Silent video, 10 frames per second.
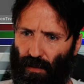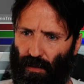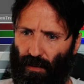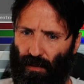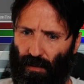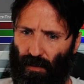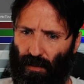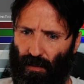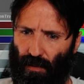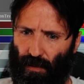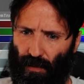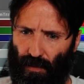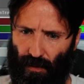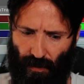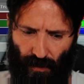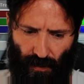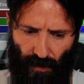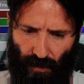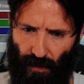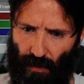
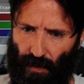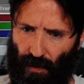(silence)